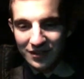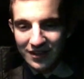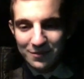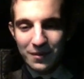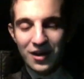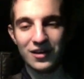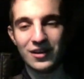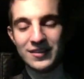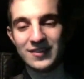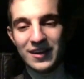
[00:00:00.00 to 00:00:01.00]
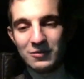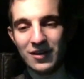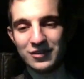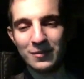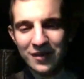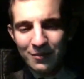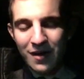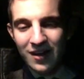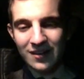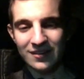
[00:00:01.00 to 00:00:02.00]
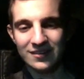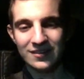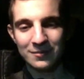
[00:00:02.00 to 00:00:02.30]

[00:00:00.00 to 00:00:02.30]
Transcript: click better on second watch. Something about it.